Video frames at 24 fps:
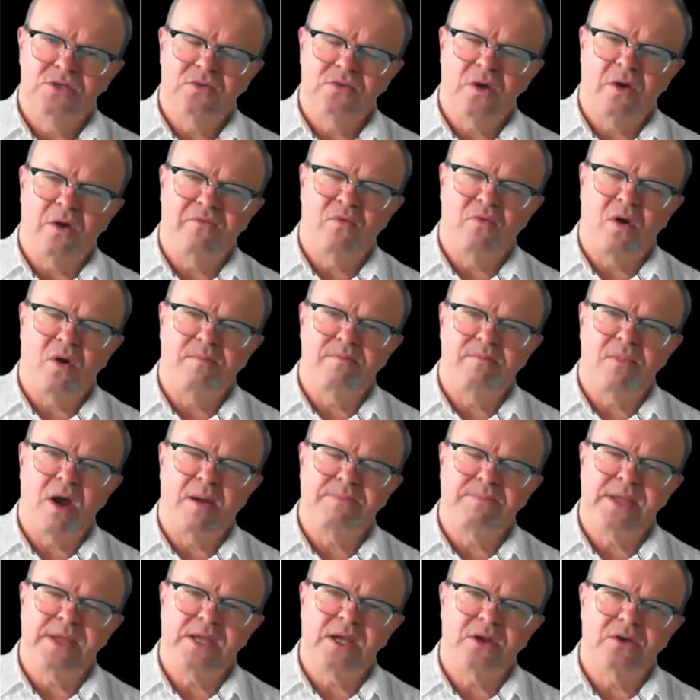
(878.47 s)
of what
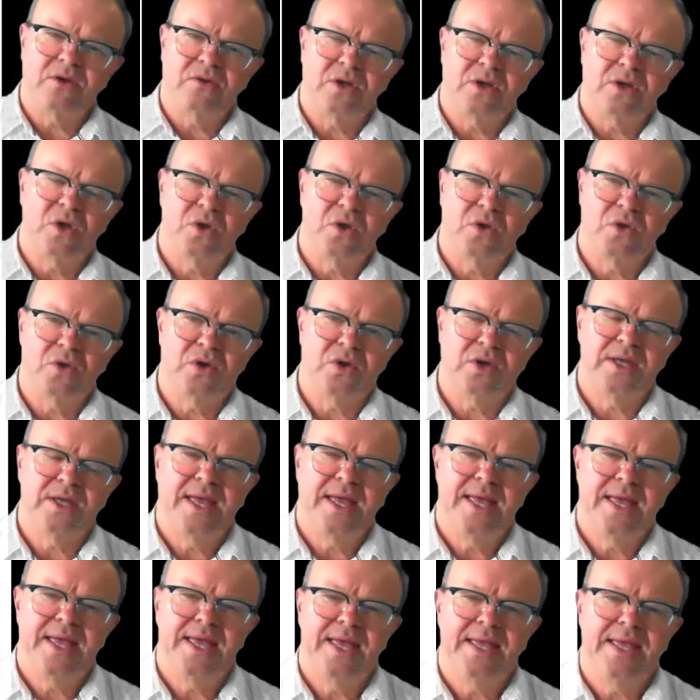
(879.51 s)
might be going to occur
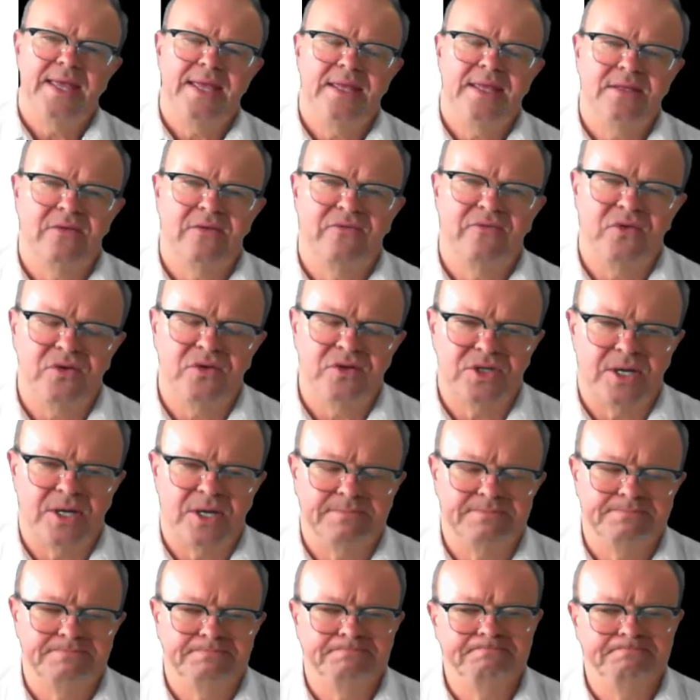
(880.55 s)
in the future.
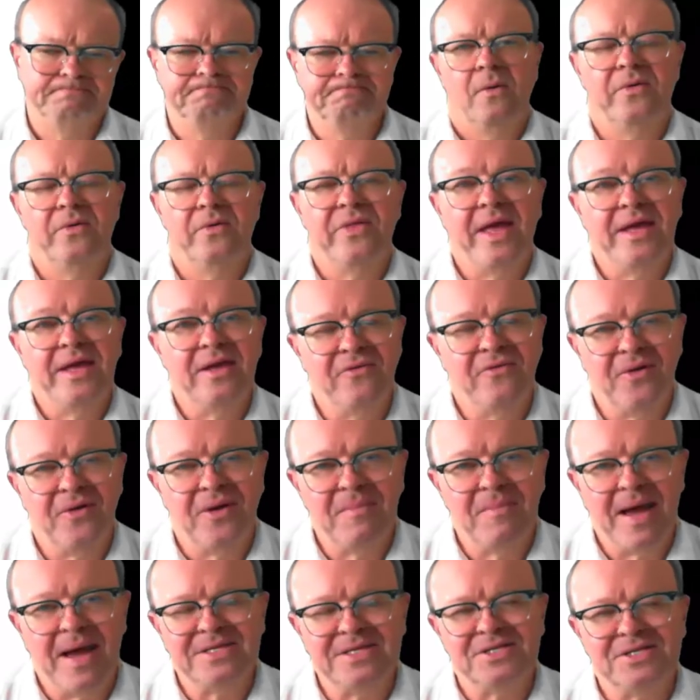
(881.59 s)
Well, thank you very
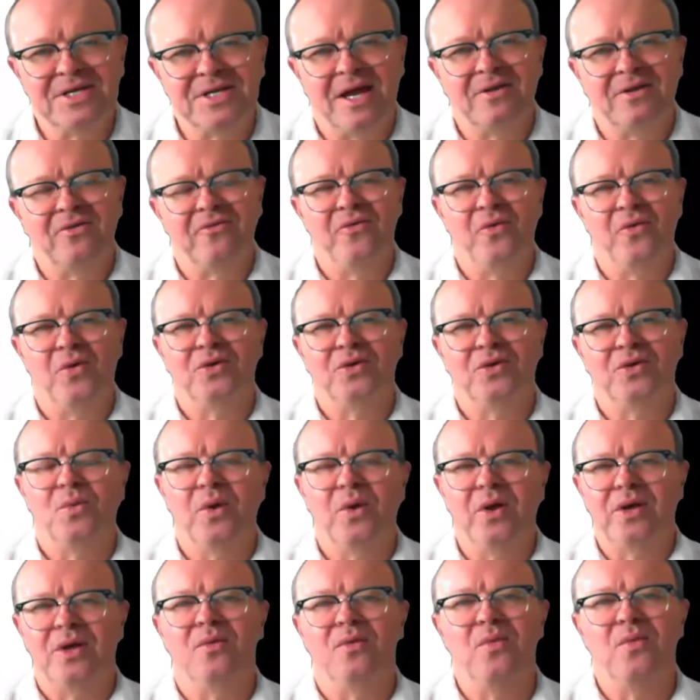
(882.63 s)
much. I look forward to
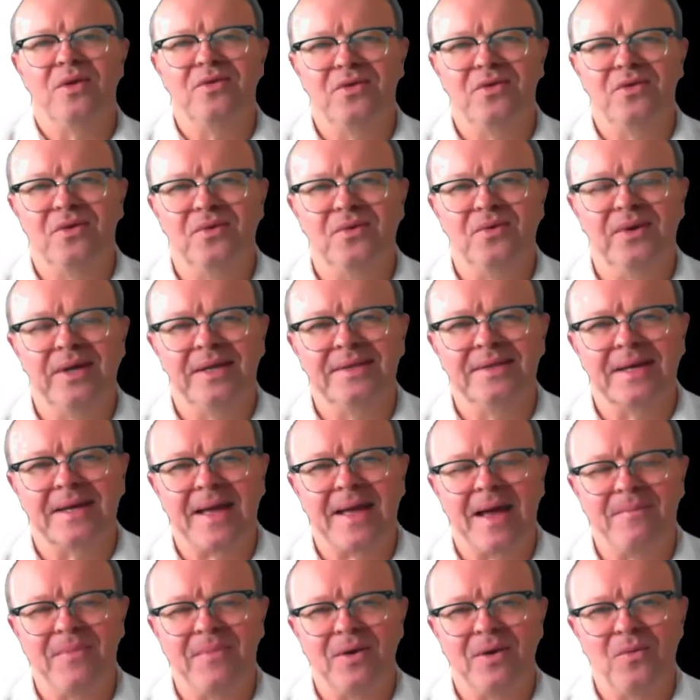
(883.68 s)
working with you in the
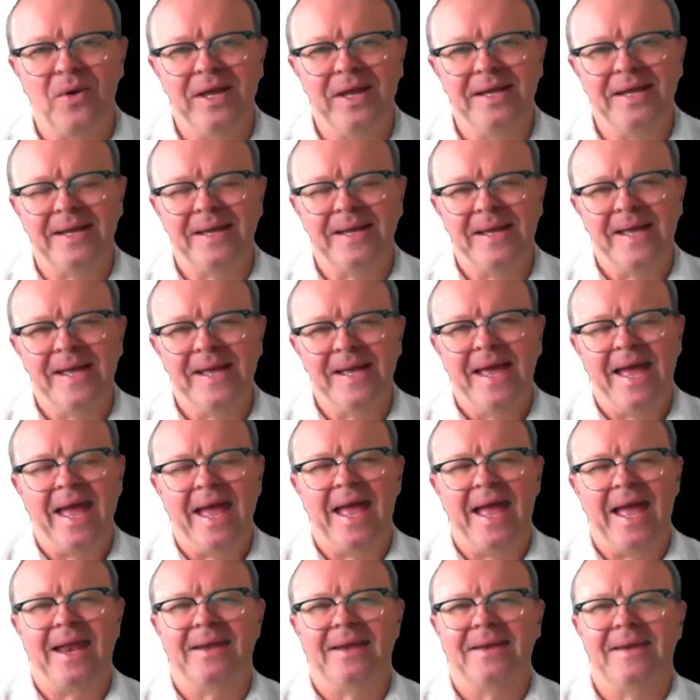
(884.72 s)
coming week,
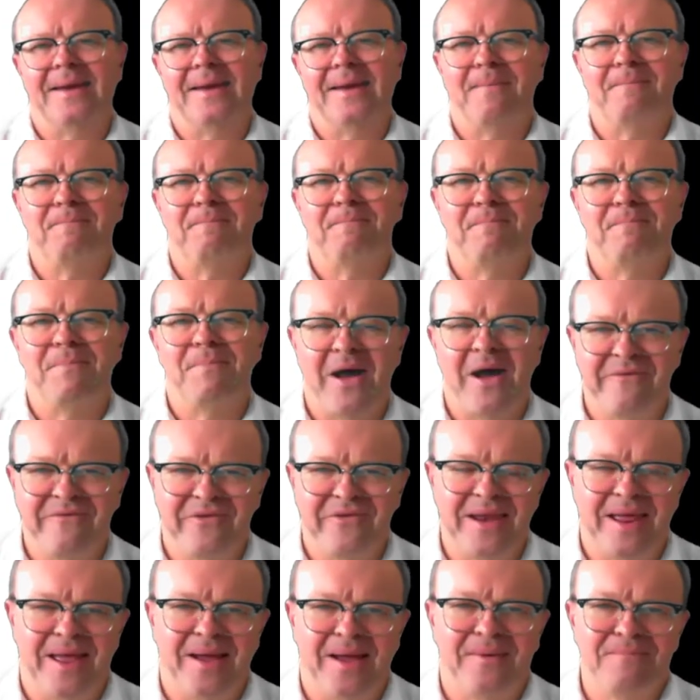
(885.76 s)
and bye for
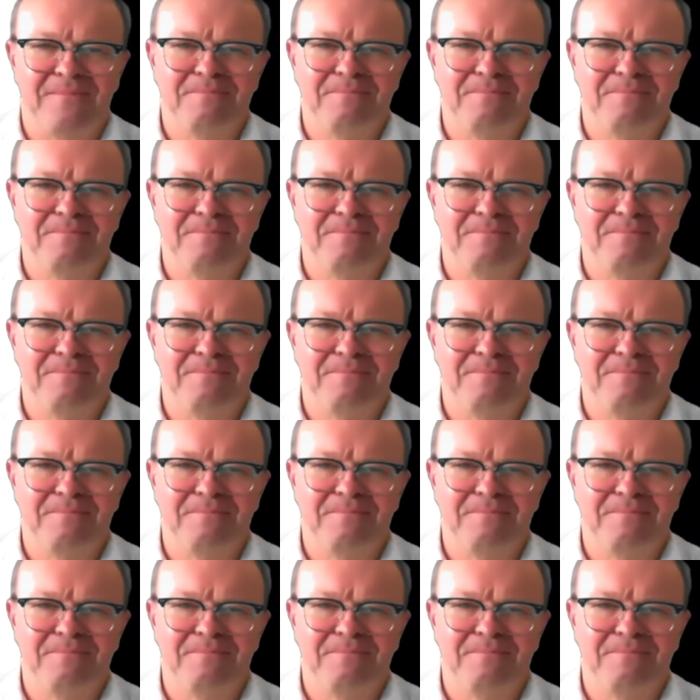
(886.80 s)
now.